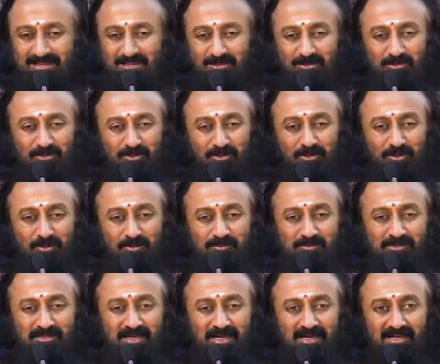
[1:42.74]
Through
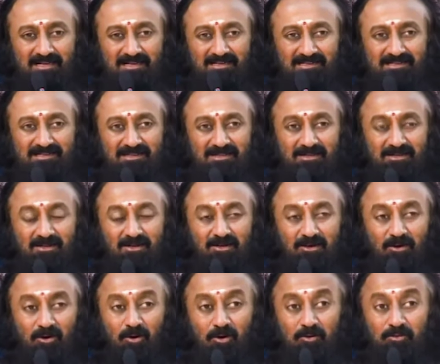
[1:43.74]
Omkara,
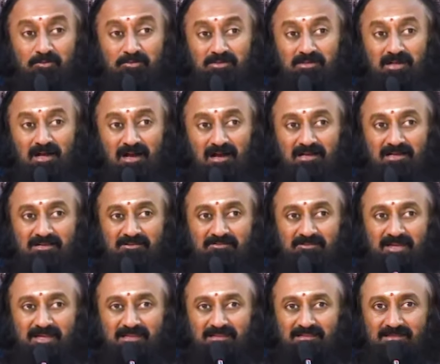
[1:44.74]
Omkara
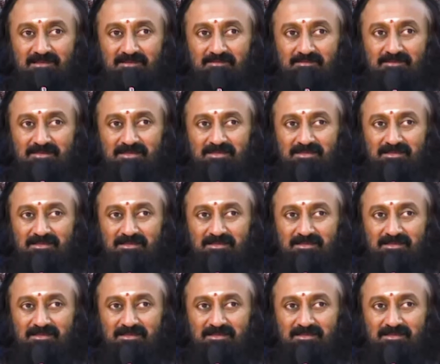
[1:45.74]
Vedyam.